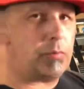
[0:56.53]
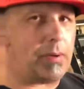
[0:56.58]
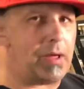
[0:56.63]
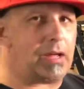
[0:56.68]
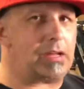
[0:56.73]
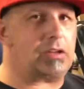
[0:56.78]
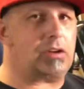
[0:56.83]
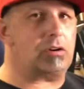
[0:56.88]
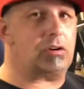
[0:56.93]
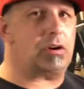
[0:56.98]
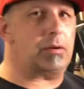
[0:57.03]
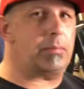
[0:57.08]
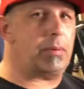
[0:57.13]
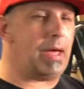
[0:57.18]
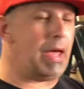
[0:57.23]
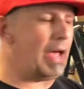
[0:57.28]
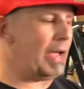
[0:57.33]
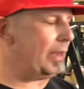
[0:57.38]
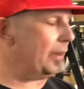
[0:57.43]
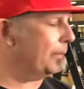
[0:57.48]
back here in the
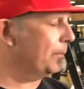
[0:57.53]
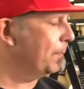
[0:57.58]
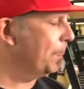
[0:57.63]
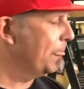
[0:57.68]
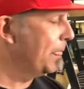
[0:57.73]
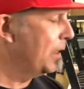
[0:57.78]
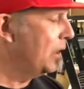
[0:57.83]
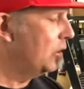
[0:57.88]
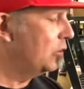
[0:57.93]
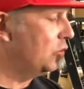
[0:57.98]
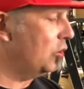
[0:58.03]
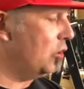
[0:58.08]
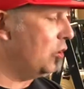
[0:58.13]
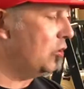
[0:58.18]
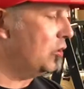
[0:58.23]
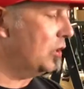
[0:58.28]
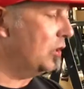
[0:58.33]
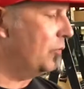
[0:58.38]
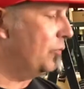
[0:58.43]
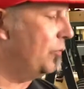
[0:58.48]
back so
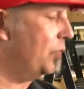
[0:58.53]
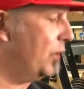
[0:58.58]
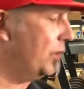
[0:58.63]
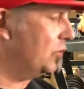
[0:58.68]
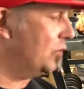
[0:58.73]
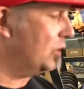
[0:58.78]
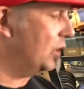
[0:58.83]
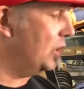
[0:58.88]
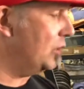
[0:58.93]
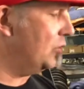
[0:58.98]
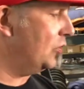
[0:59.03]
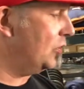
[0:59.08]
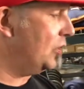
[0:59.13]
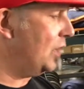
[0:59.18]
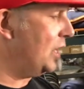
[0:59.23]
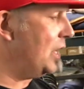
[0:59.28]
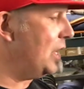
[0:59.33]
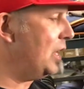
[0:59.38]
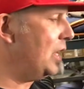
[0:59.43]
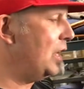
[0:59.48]
you can physically
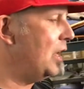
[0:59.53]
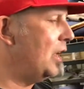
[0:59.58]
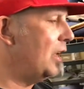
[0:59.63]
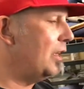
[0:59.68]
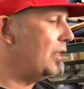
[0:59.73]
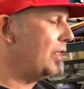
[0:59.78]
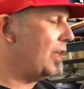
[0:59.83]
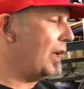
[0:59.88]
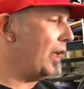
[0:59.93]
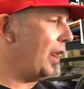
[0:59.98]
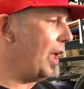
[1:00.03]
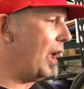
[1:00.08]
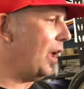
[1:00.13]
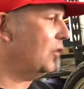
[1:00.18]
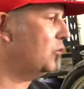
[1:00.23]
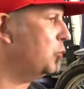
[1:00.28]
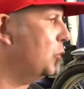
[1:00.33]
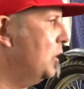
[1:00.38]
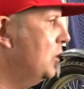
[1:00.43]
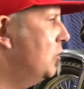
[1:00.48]
see that
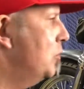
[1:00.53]
as we